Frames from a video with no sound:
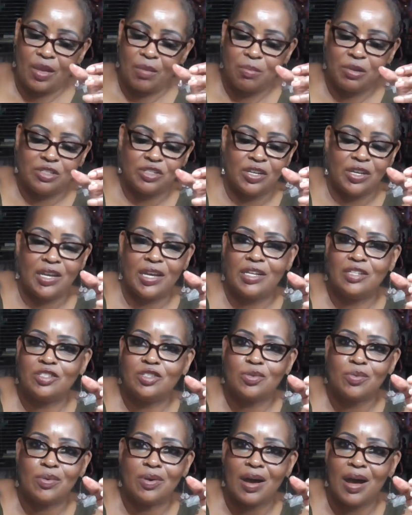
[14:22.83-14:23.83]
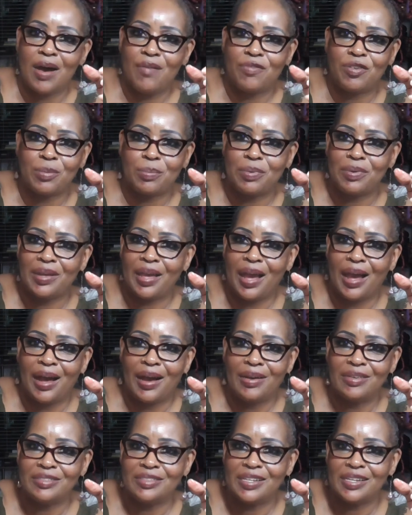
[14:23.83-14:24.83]
But she's getting too comfortable,
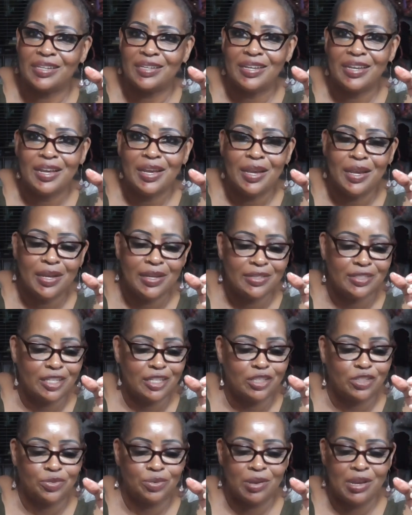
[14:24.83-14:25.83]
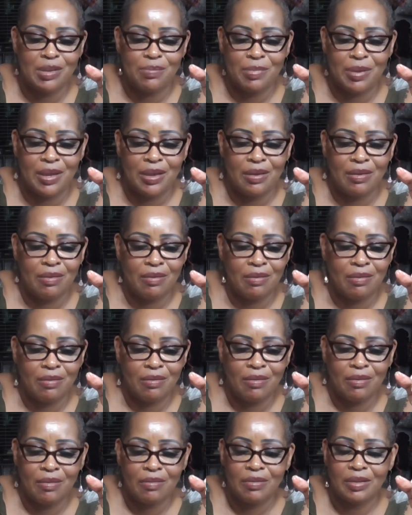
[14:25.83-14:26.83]
y'all. She treat me
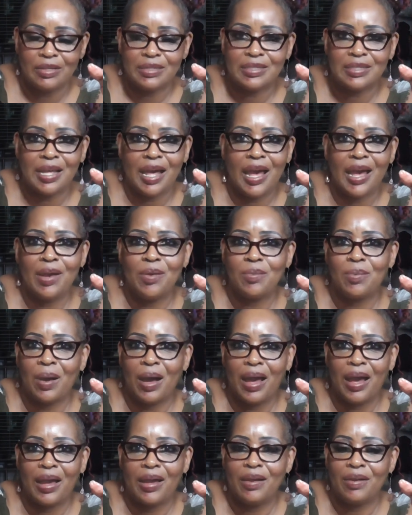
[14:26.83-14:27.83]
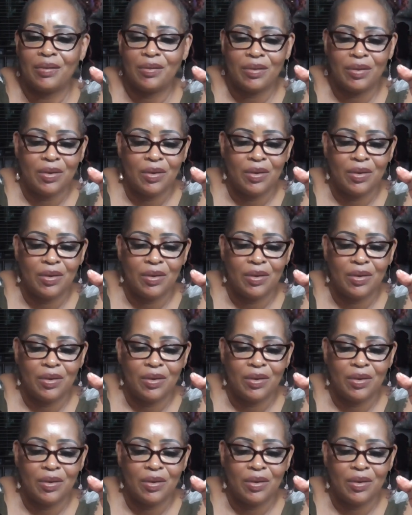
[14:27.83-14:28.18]
the same way